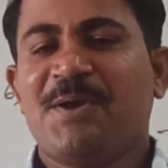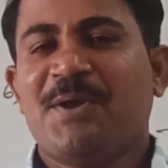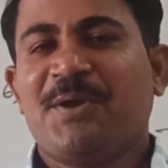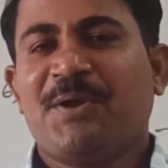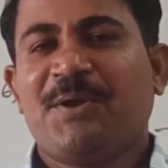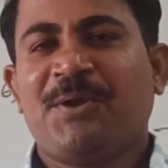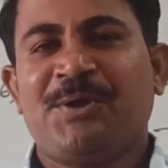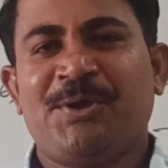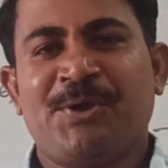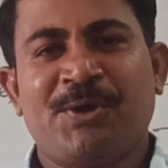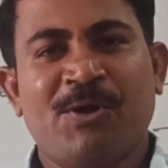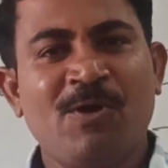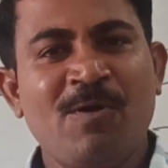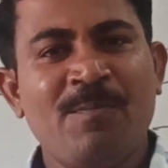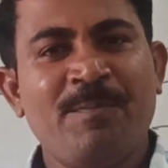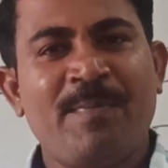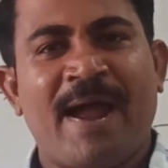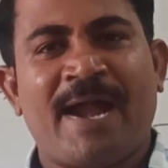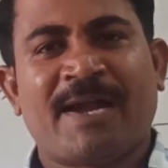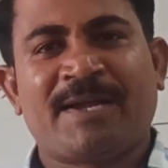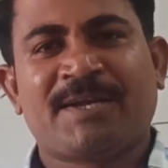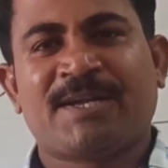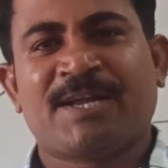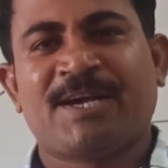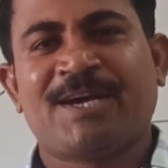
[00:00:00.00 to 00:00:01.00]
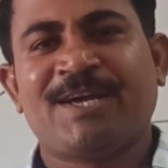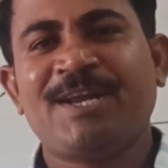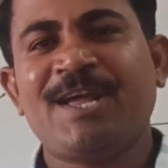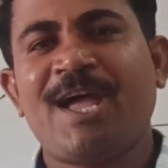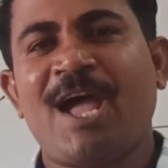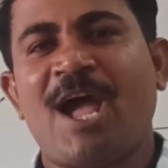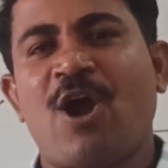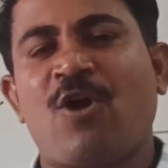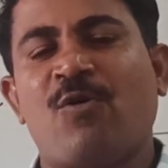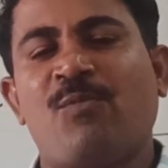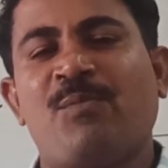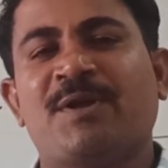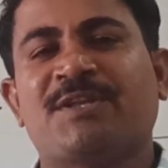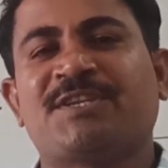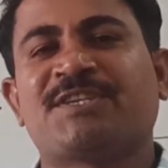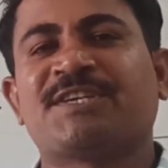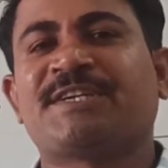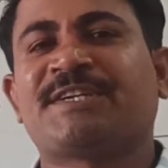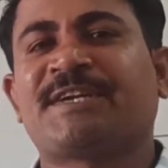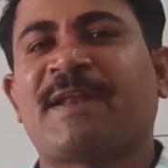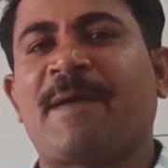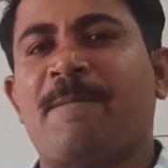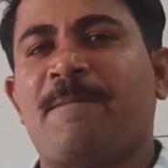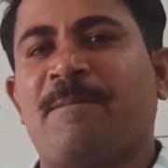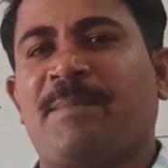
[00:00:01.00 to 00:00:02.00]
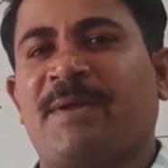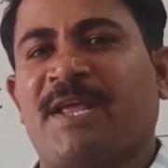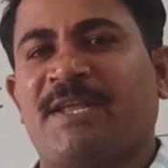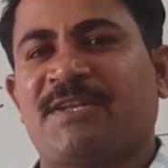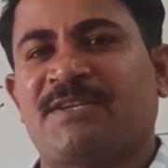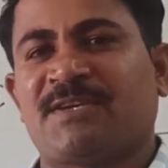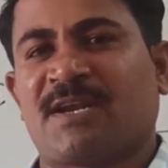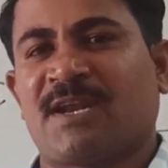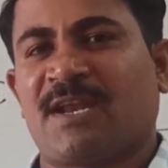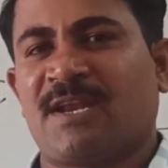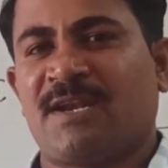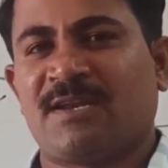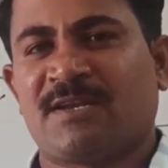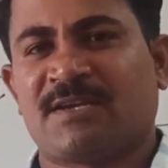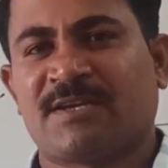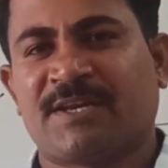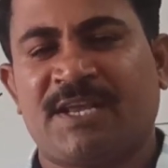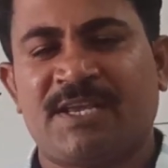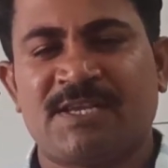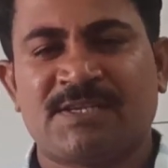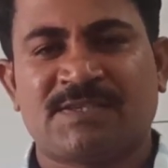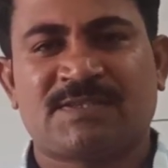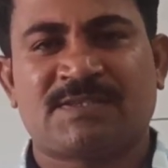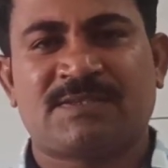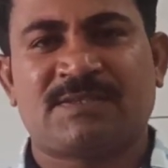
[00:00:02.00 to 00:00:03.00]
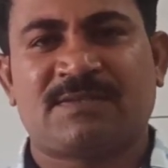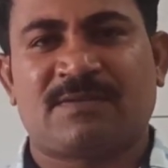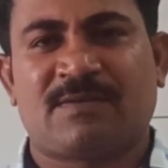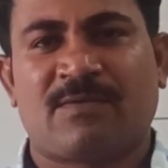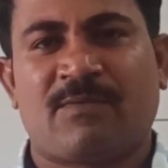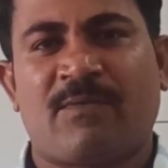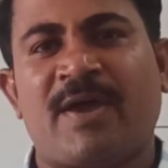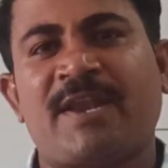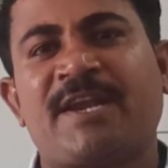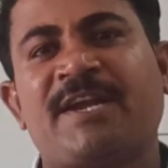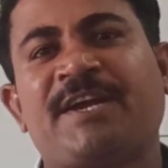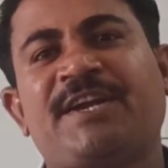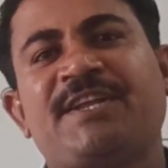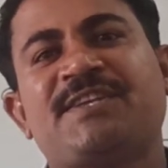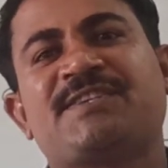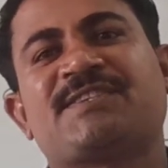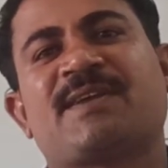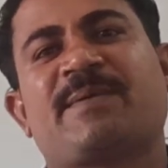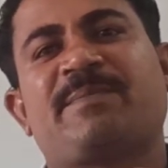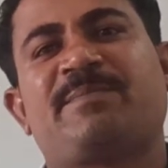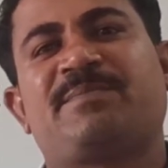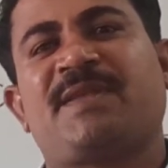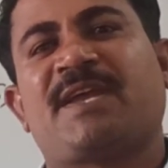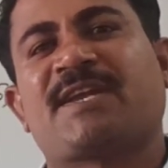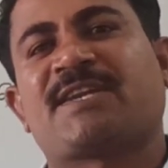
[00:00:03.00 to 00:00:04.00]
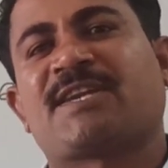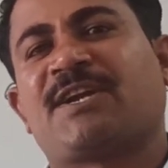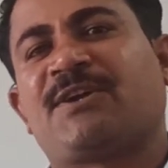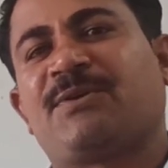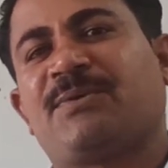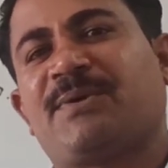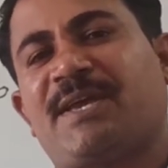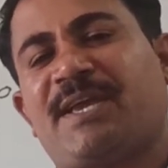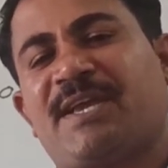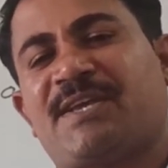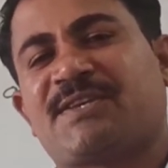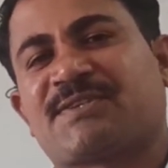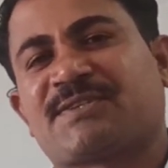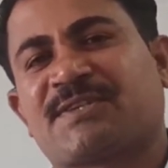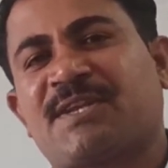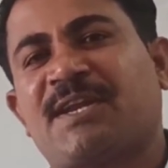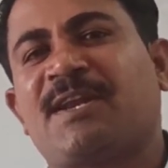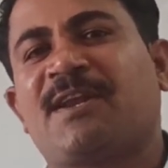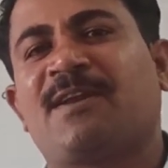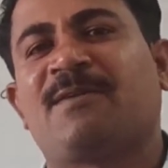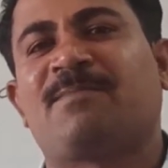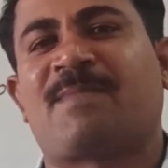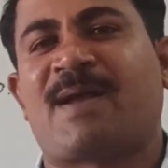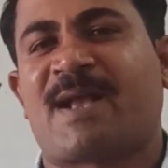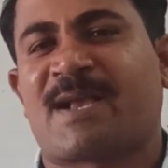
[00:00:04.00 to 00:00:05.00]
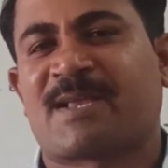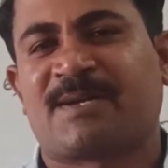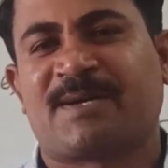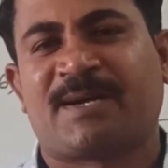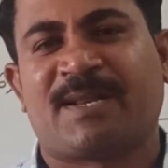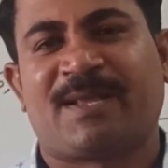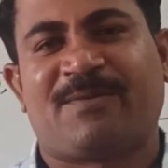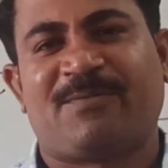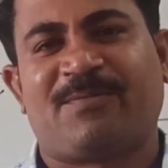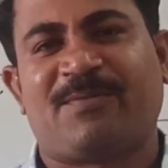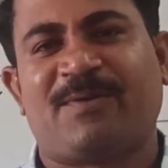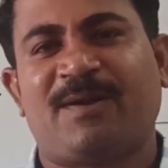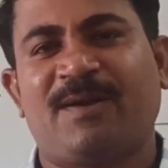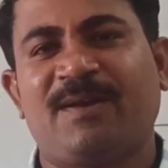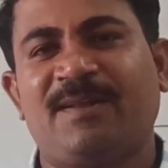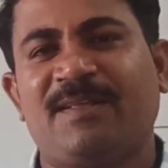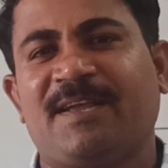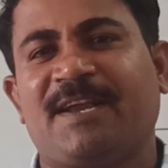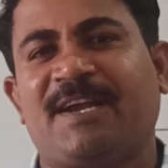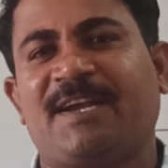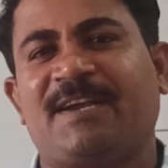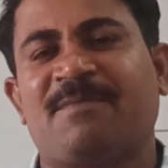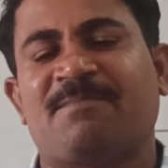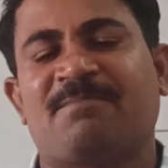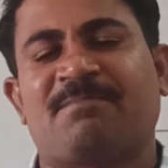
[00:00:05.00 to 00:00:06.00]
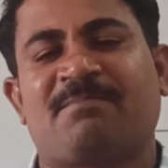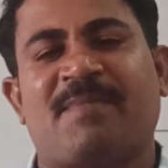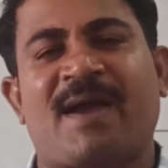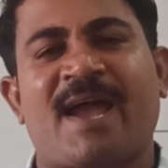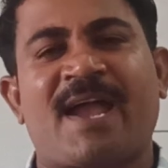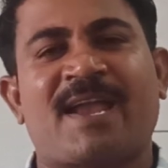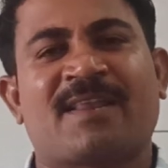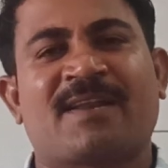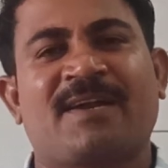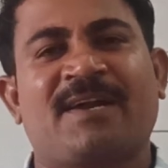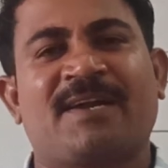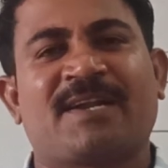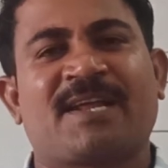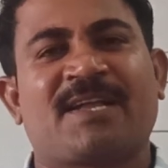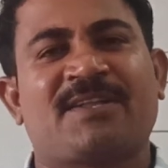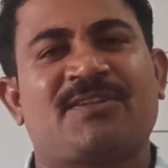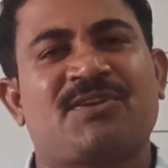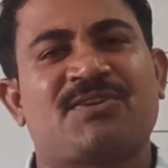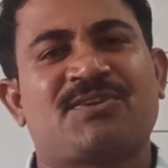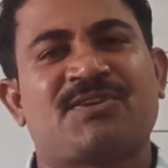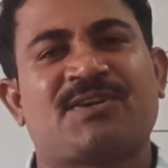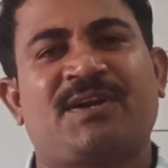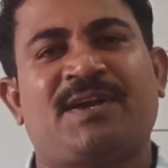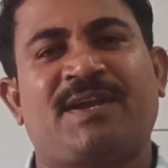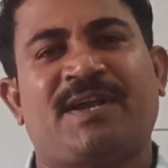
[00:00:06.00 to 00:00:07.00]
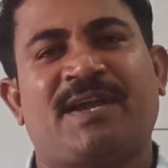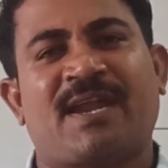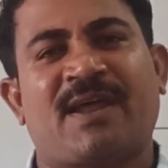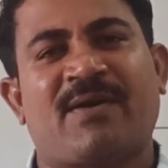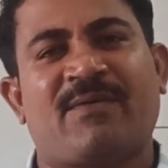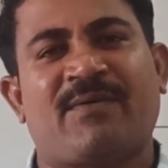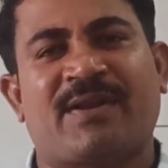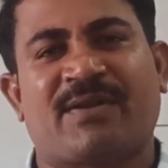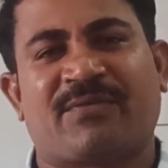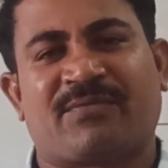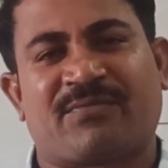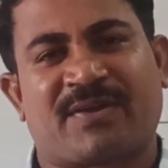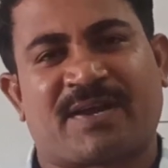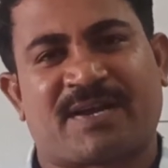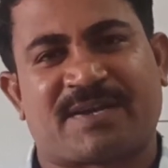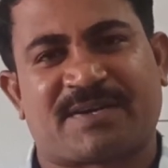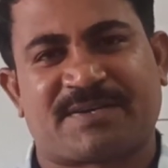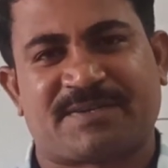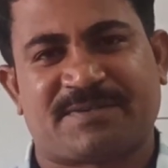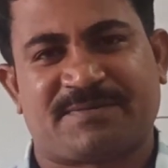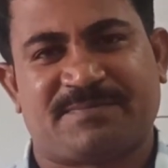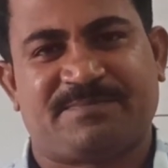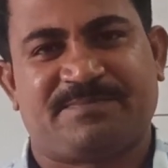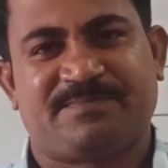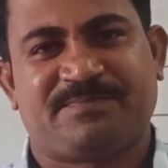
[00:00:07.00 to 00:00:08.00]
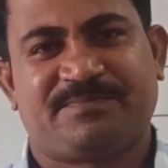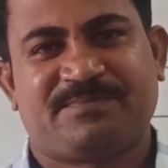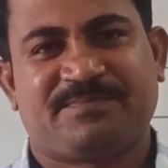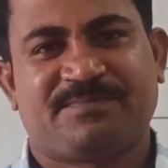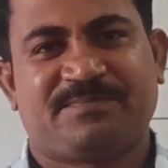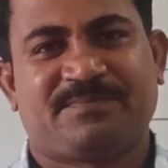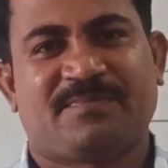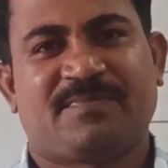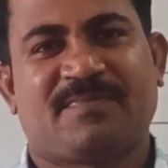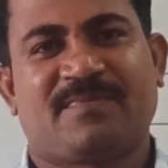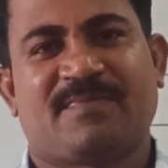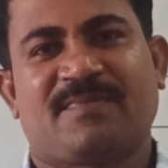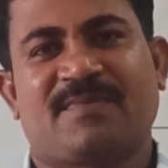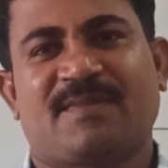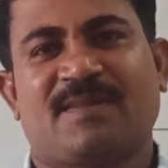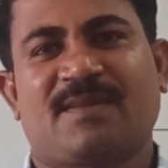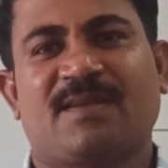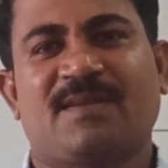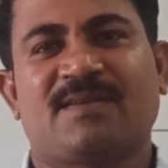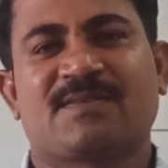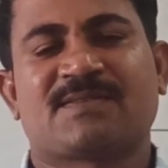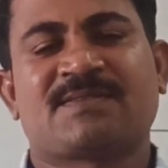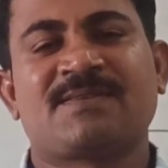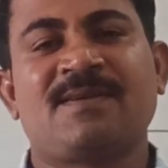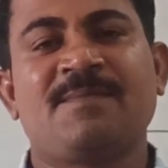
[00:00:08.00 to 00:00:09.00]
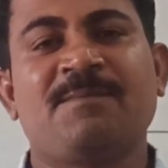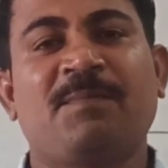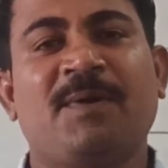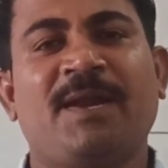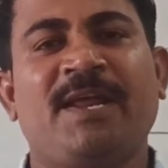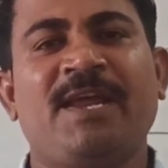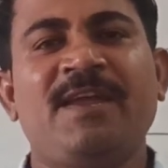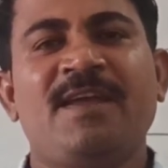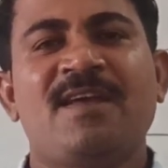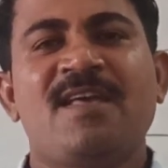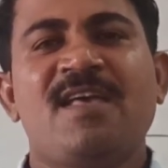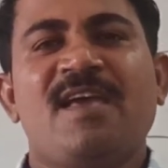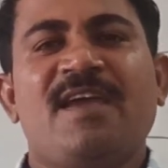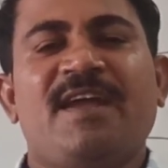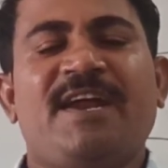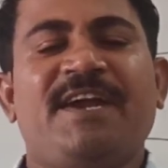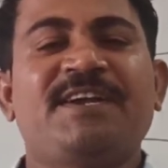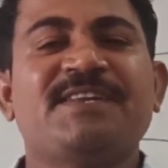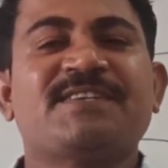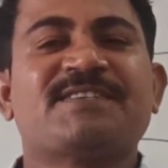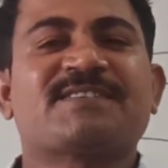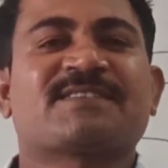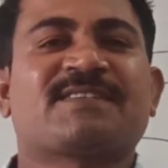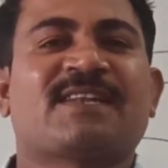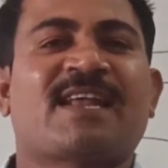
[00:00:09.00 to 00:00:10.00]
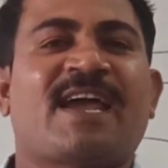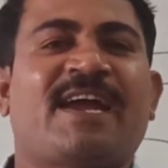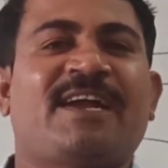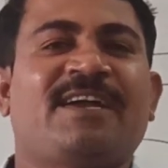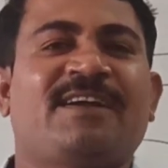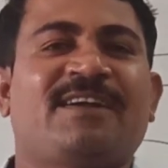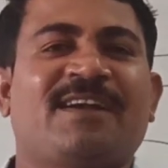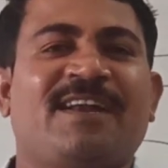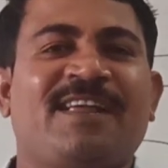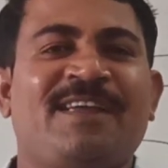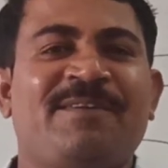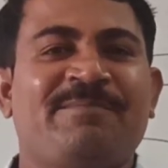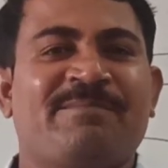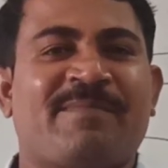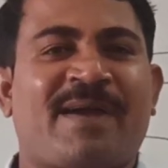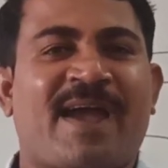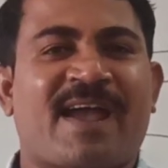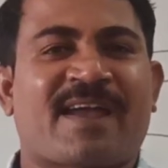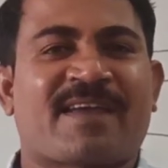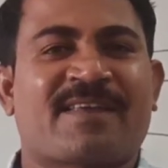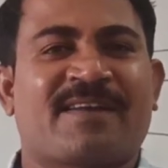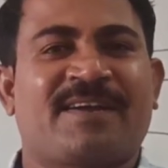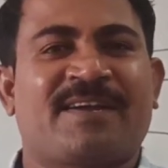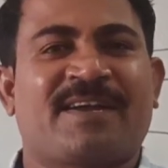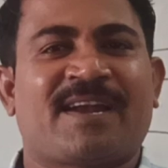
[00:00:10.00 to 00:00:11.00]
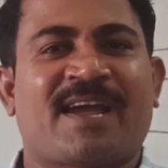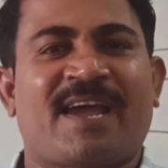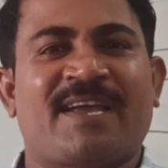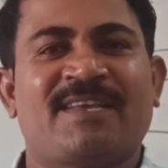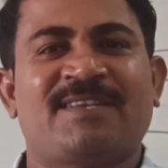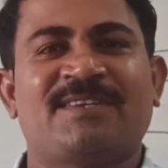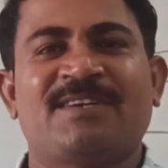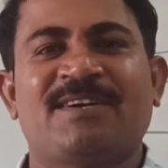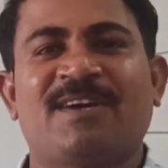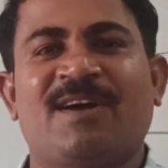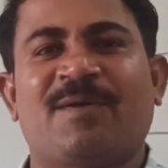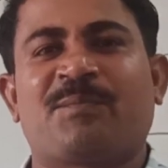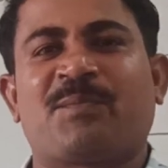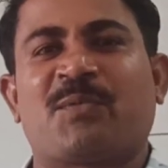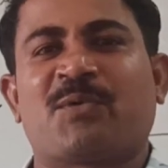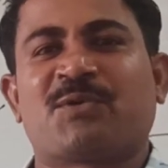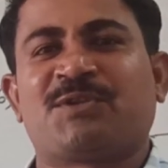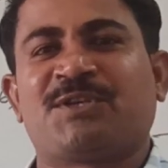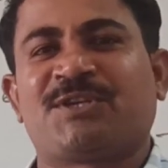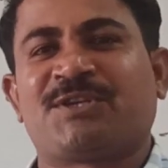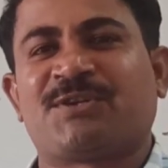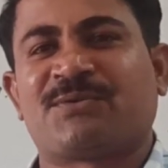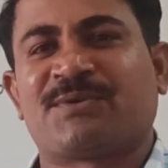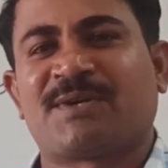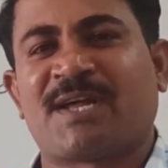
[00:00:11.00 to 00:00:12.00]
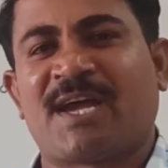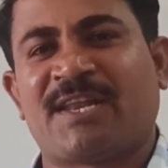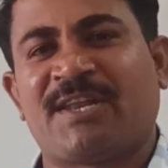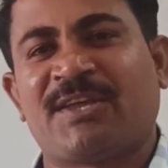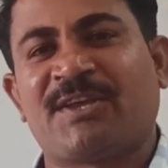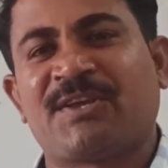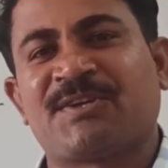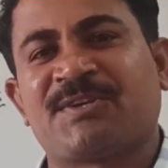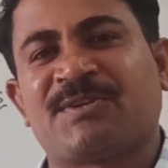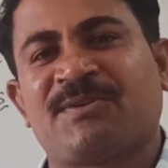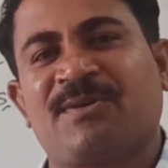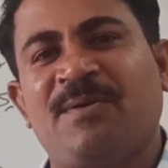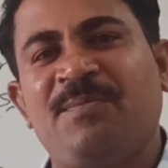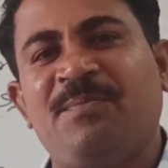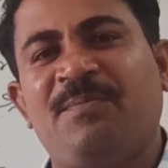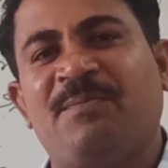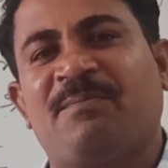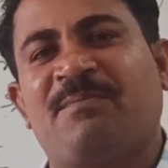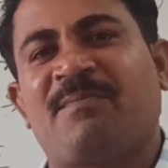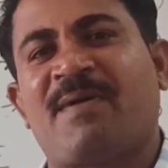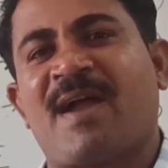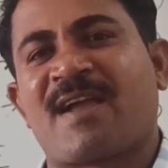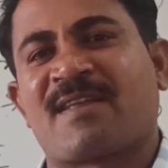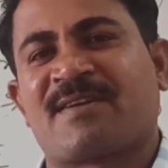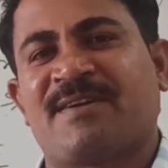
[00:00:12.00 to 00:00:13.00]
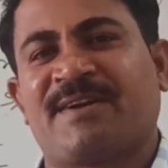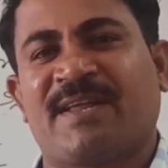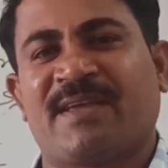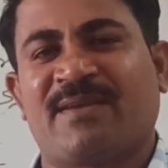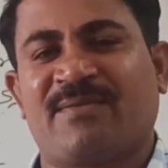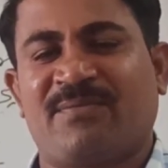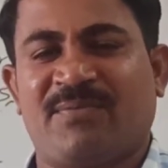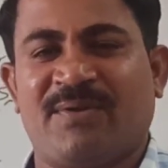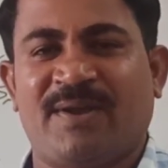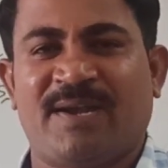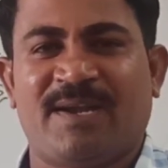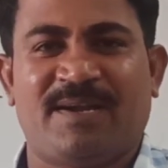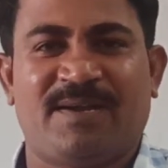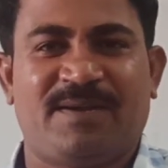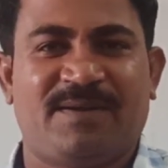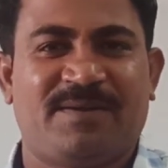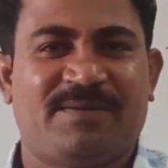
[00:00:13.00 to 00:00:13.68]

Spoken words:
No matter how much a temperature increase, when it is subjected to external magnetic field, its magnetization never effect. Simply, it is slightly magnetized opposite to direction of magnetic field.